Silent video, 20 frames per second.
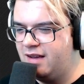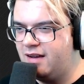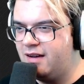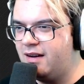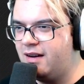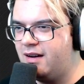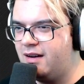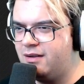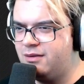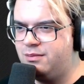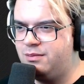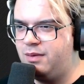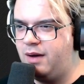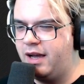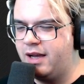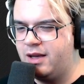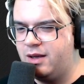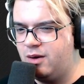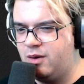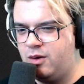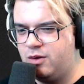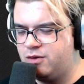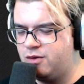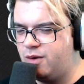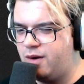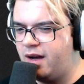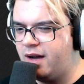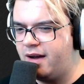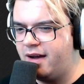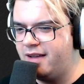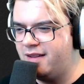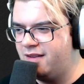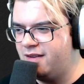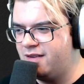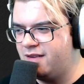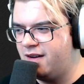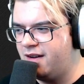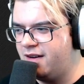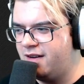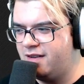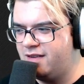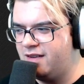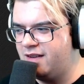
I could also hide this HUD.